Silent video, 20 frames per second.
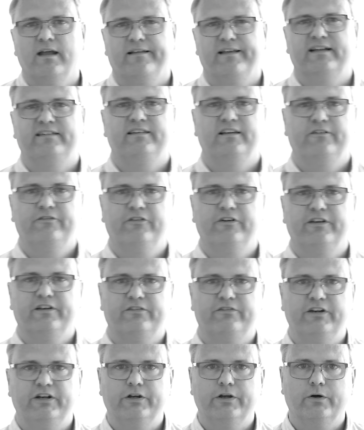That's it for
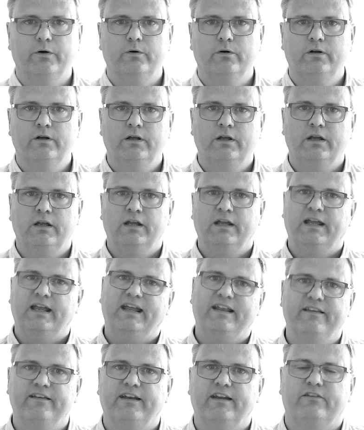this video.
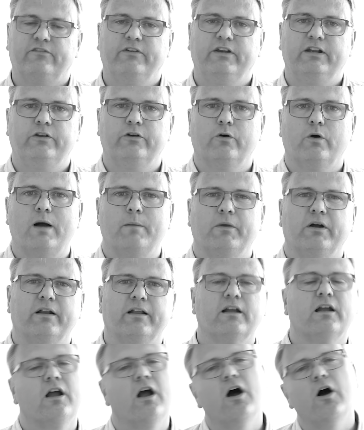In the next video, I'm
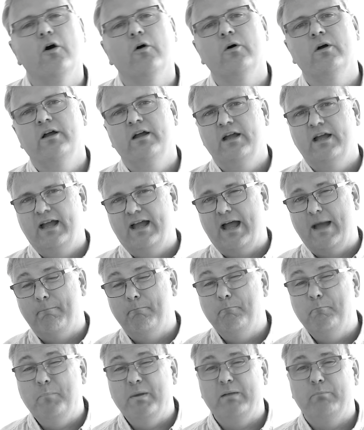going to go a
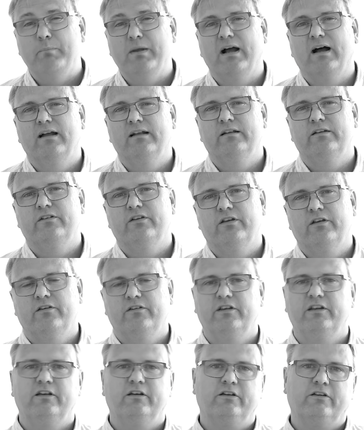bit behind
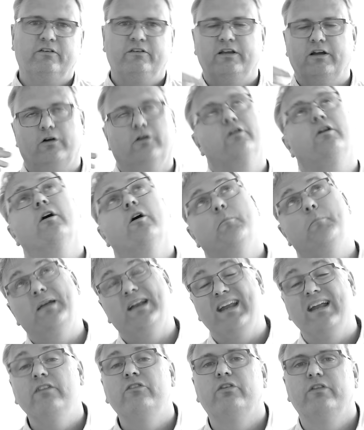the, or go a
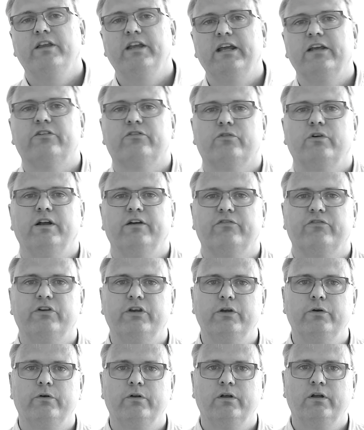bit into the history of
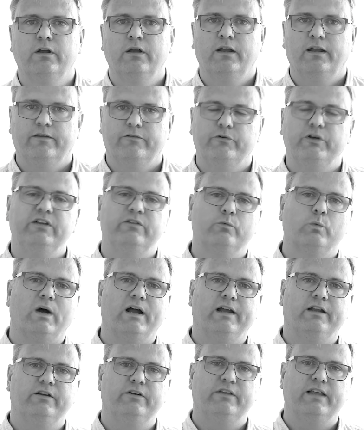Qt. The reason
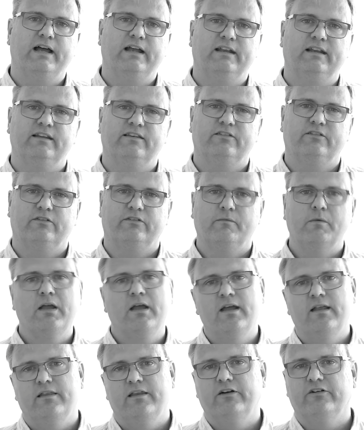why I do that is
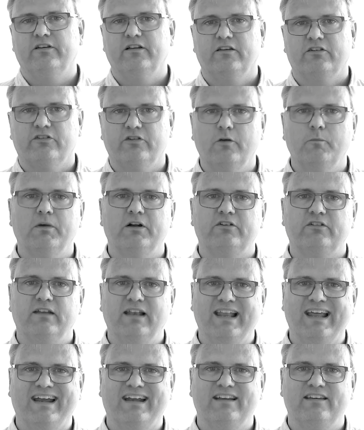there's so much
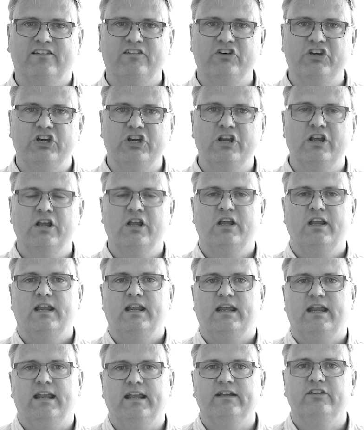legacy
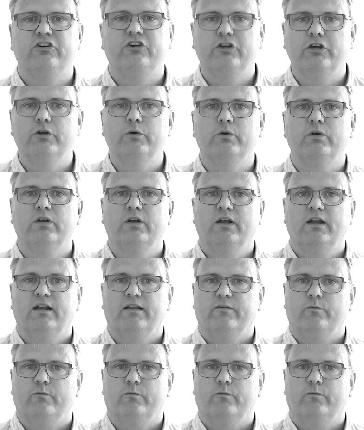in Qt